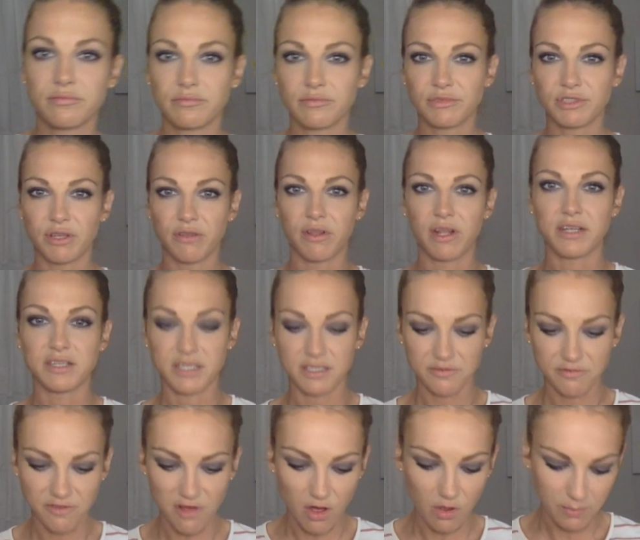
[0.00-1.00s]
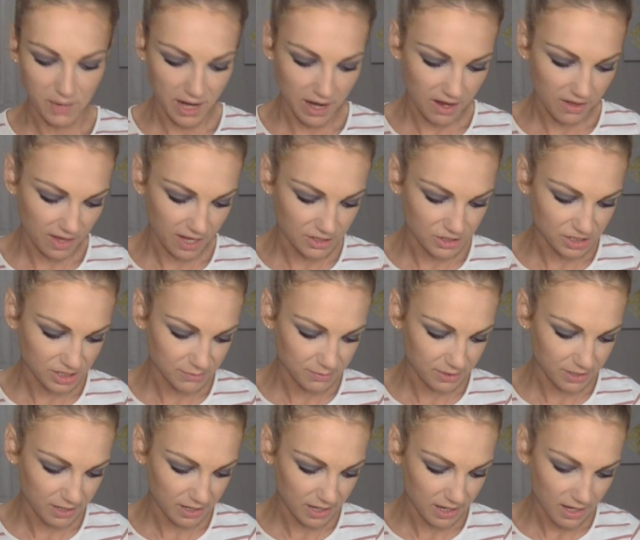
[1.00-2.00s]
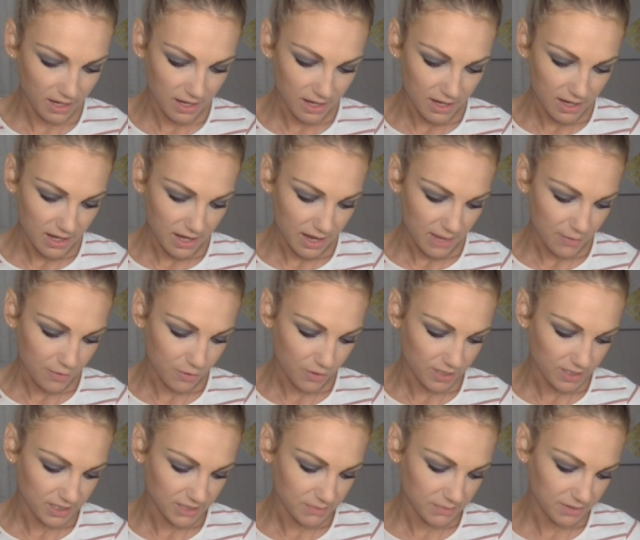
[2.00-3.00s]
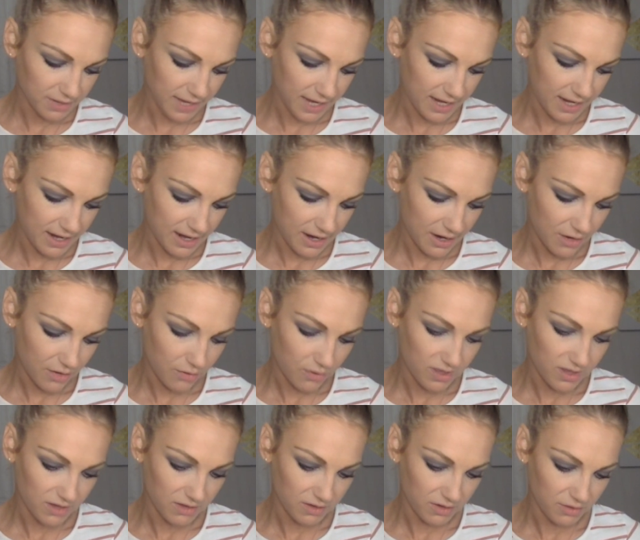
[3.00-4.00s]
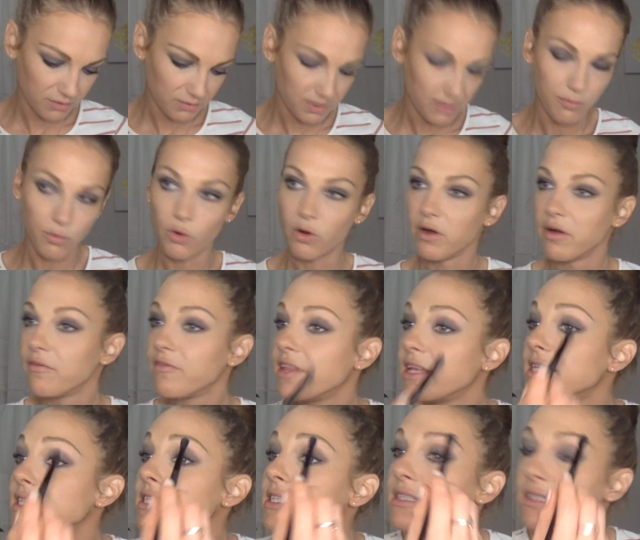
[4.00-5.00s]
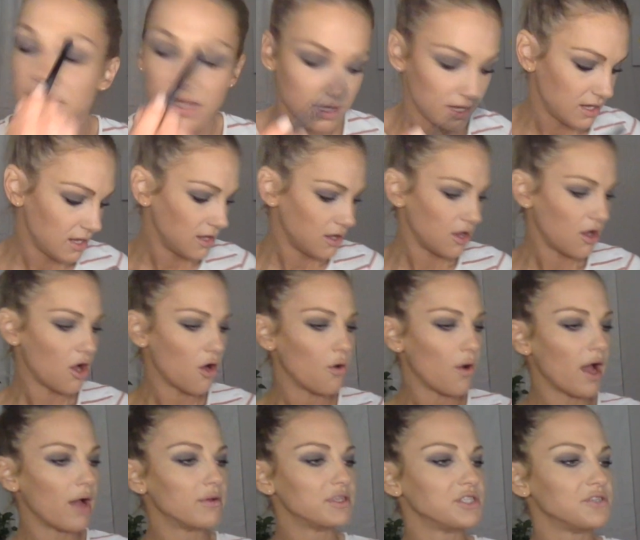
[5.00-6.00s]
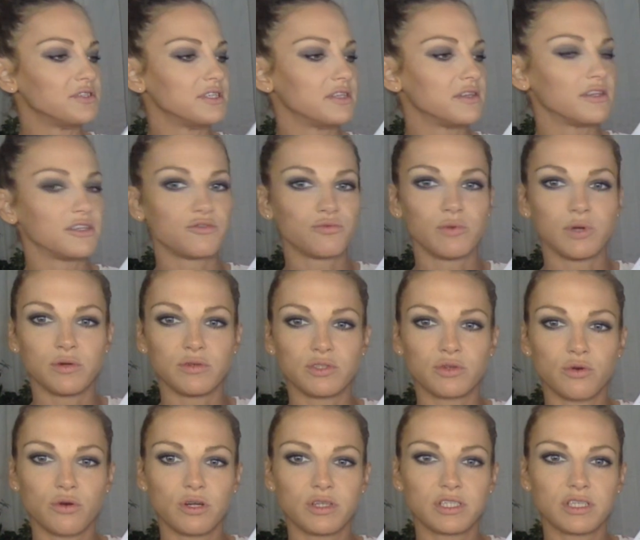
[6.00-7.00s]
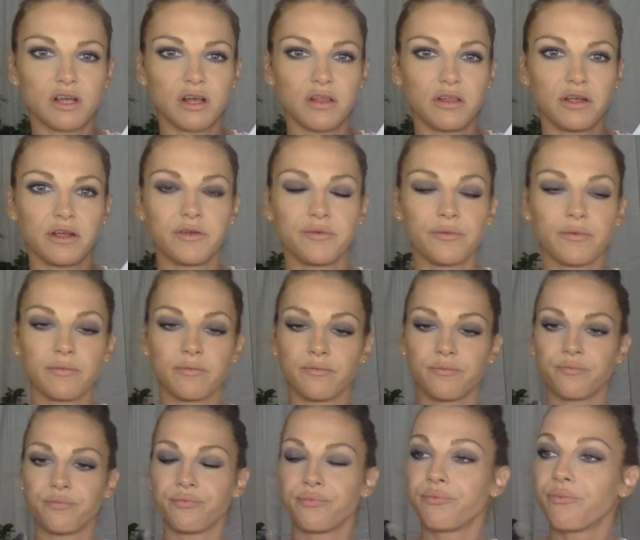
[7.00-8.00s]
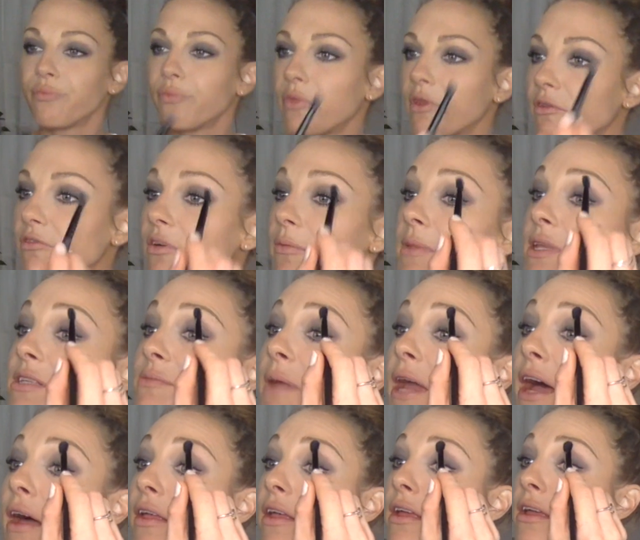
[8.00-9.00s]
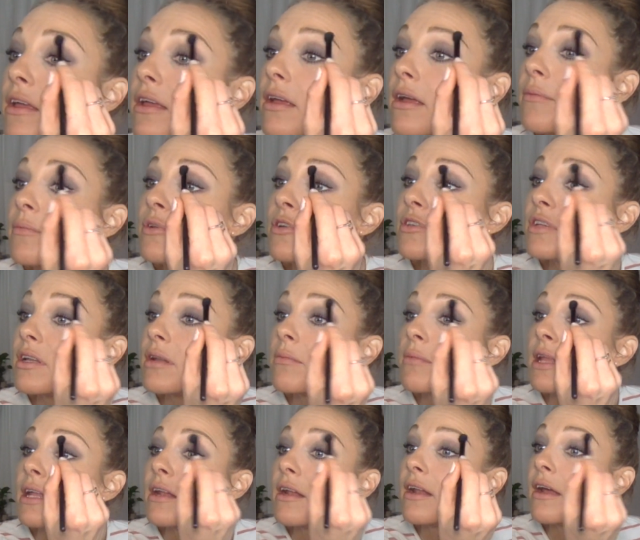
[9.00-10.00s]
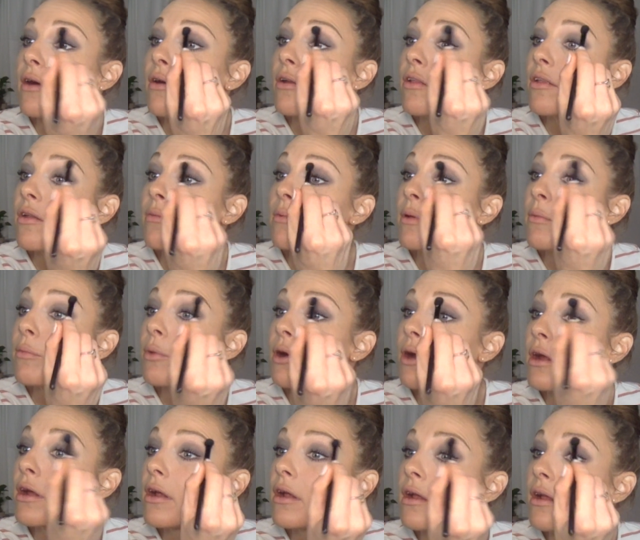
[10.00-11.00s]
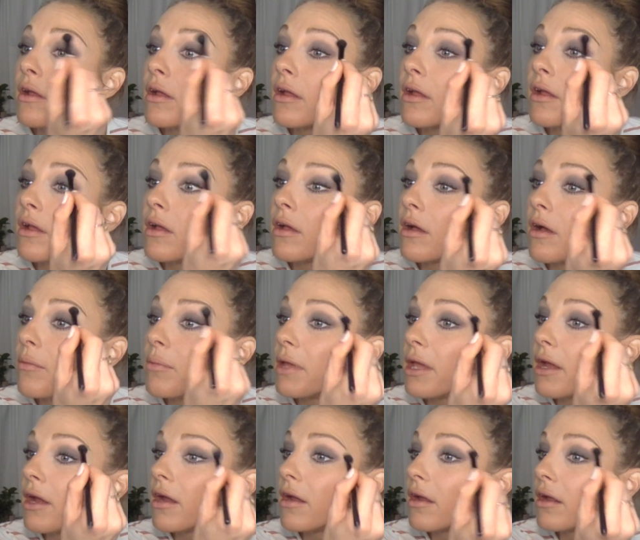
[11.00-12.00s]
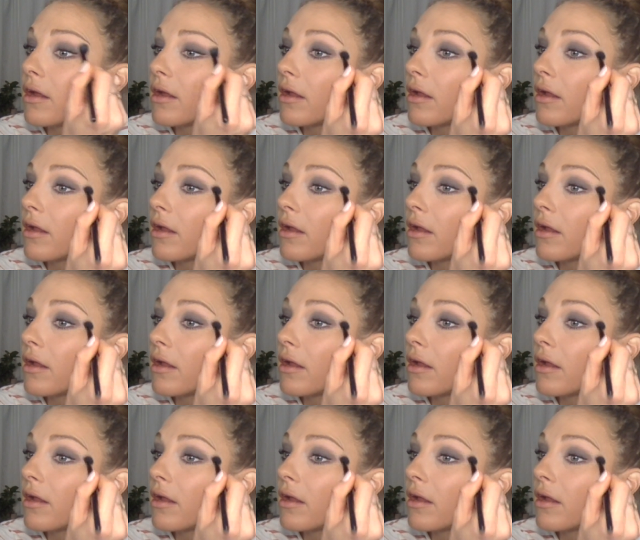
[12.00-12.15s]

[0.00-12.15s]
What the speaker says: so that it doesn't fall on my eyelashes, but I'm going to blend out with a little bit more of this. Oh, I was using this rose quartz color from this palette. I'm just going to blend it out a little bit more up here.